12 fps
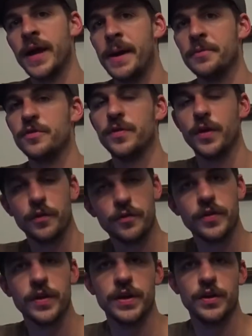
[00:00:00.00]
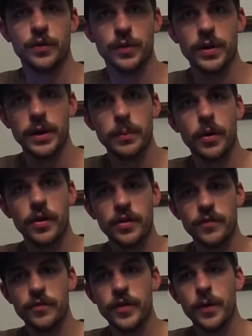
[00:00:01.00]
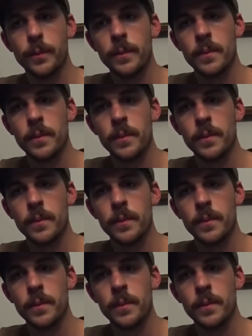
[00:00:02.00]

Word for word: atmosphere and feel like you're really a part of the film.